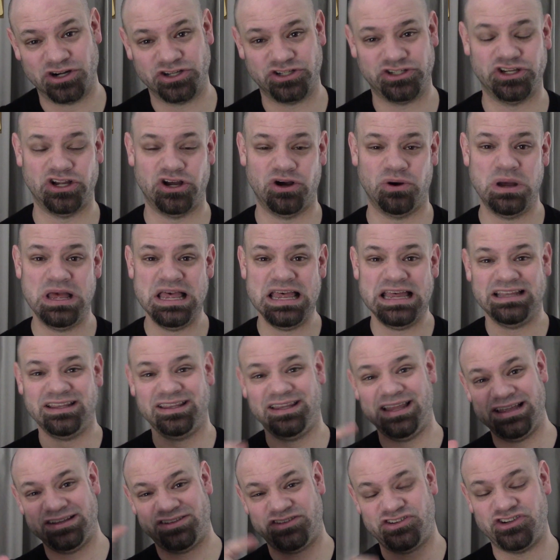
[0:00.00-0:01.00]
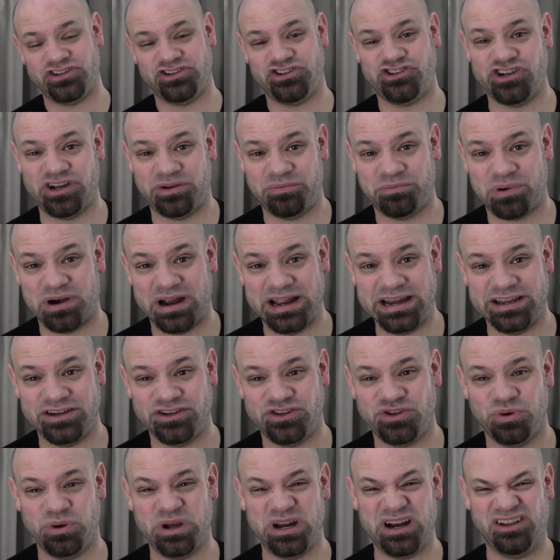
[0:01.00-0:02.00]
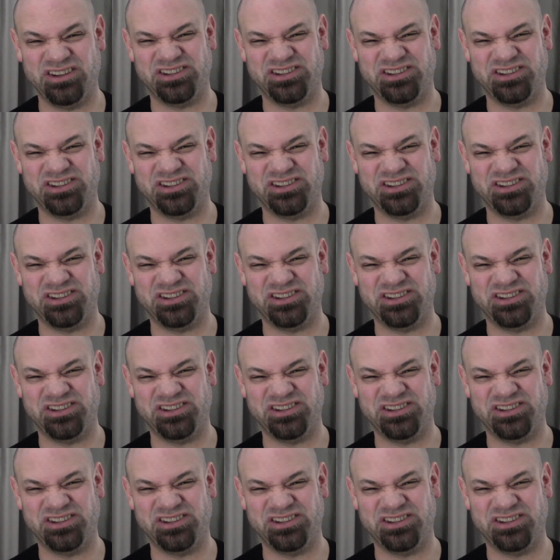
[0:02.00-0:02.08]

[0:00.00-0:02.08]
So let's just jump right into it.